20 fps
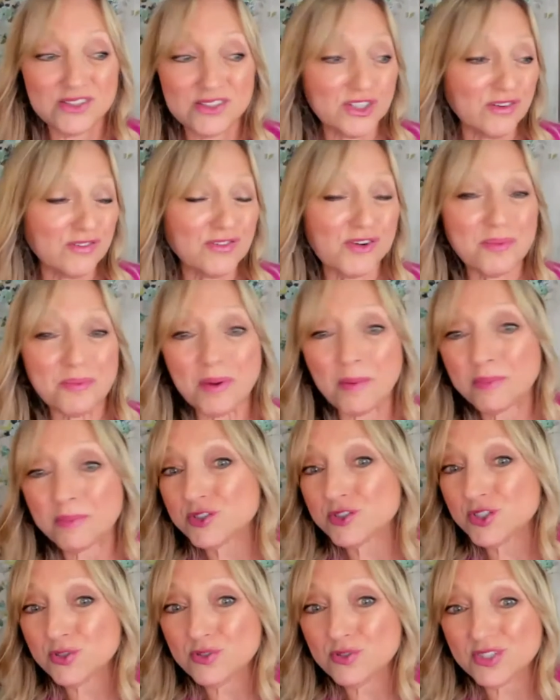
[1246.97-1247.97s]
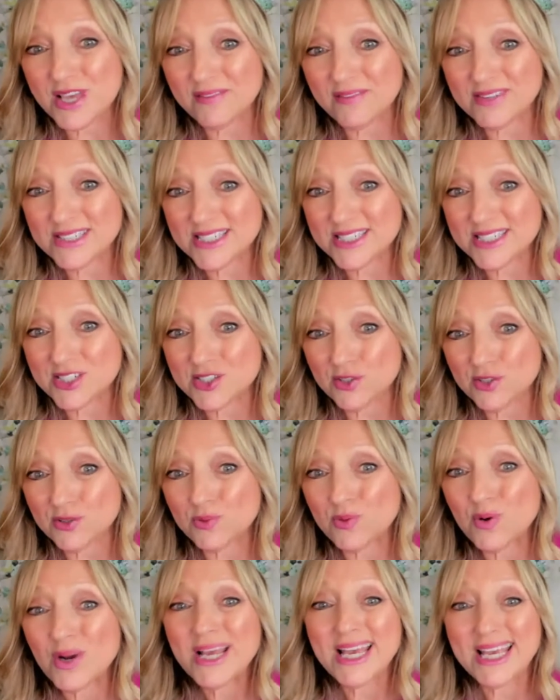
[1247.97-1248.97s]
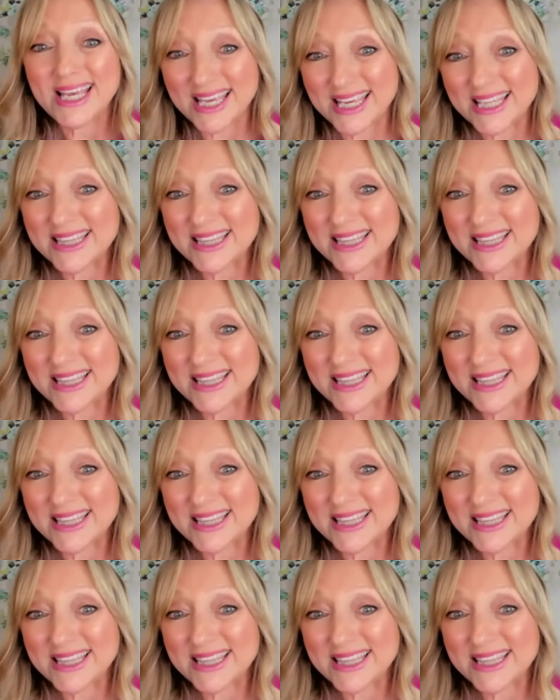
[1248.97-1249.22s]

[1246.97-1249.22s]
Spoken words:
from number 272 in